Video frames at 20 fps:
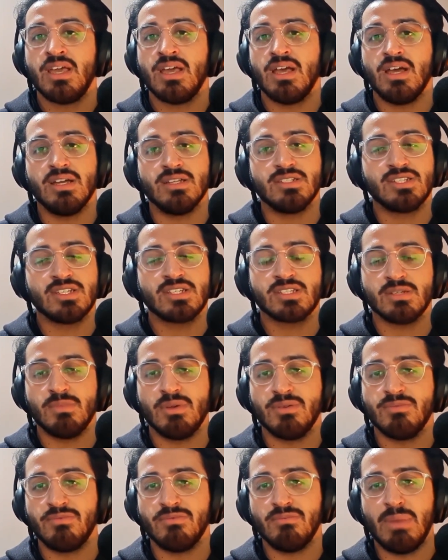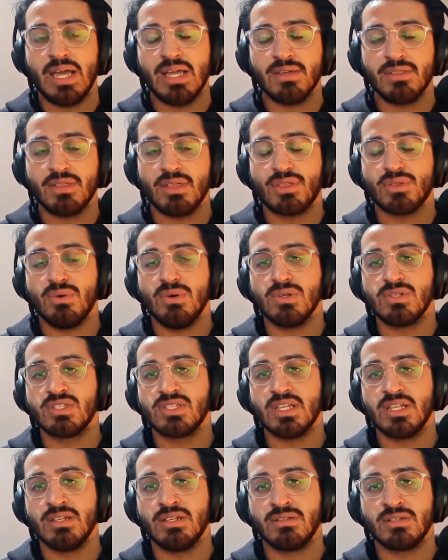just some of my other thoughts
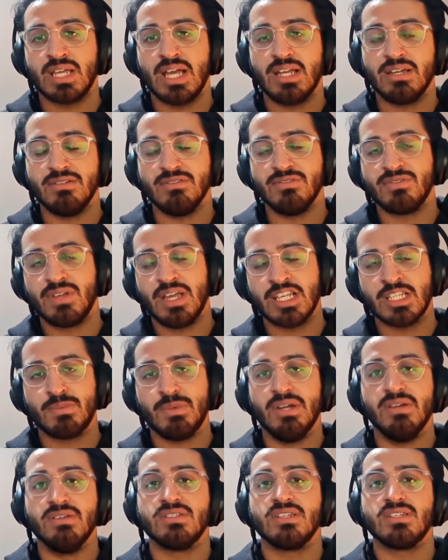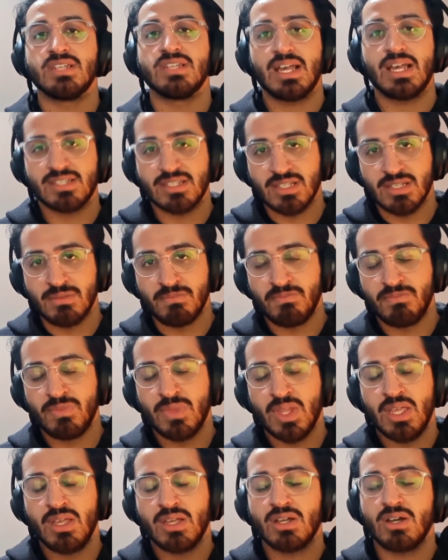and kind of experiences as a
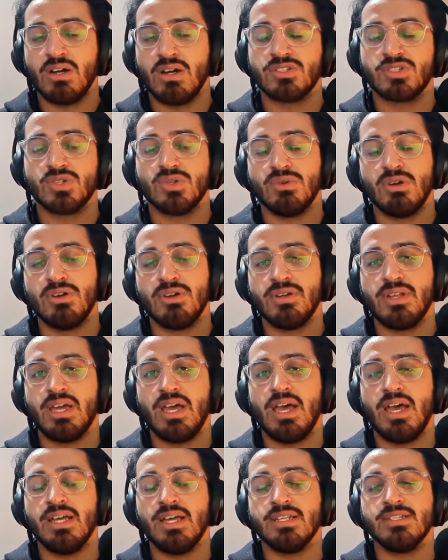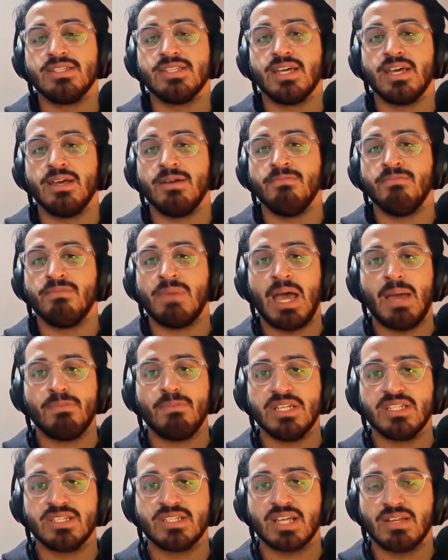card store owner, and
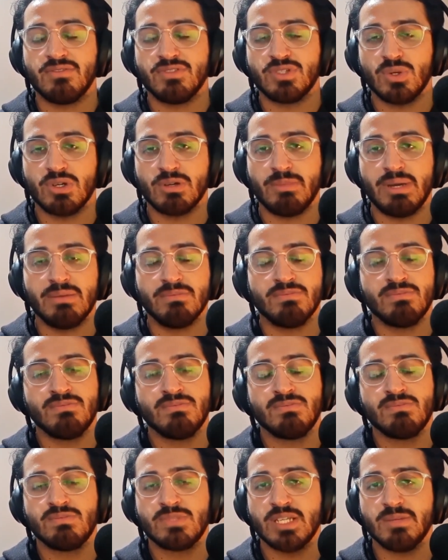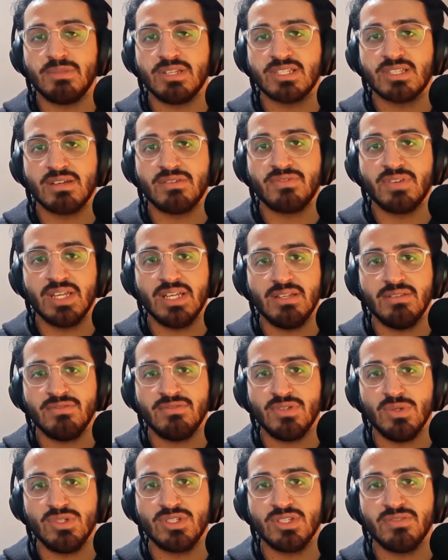happy to kind of talk about similar stuff in
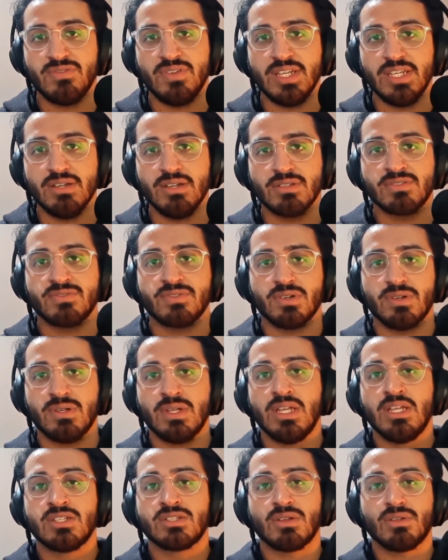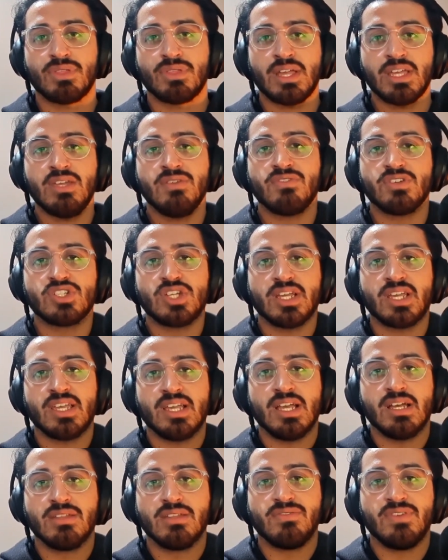future videos. So thank you for checking
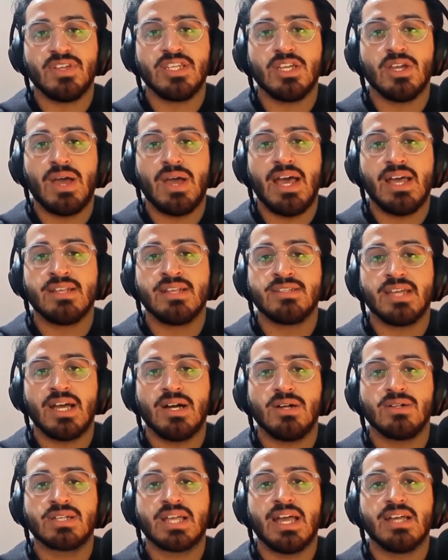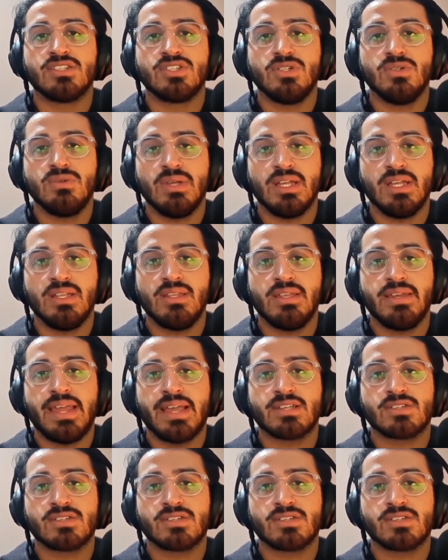out the video, and I'll catch you in the next